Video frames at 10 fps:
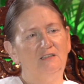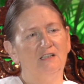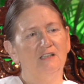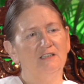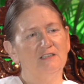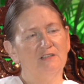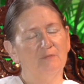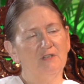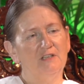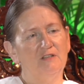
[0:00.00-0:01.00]
is
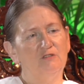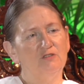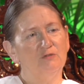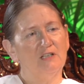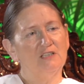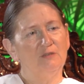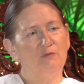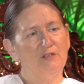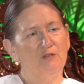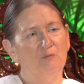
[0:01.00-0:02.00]
something that you do actually
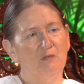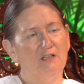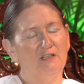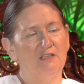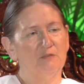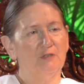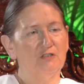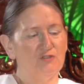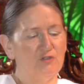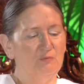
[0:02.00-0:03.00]
with your mind,
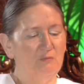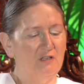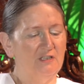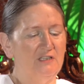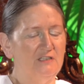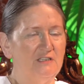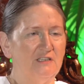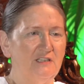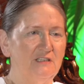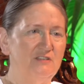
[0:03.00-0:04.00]
because your mind
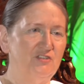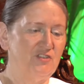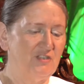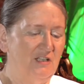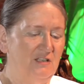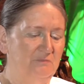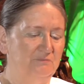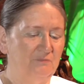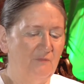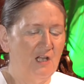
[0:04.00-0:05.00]
is
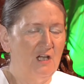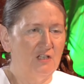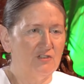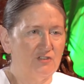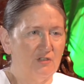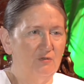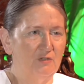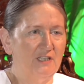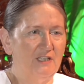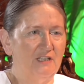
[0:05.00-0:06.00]
so
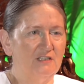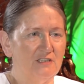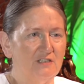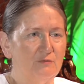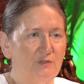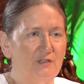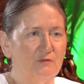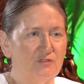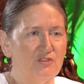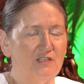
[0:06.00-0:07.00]
connected with
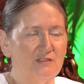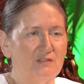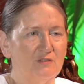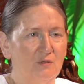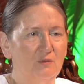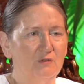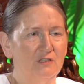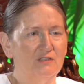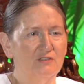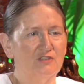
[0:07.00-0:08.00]
your sense
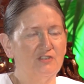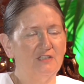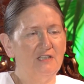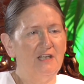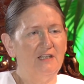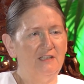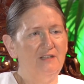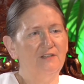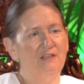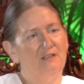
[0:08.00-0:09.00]
organs that
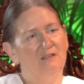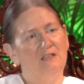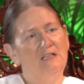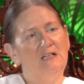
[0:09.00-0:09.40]
anything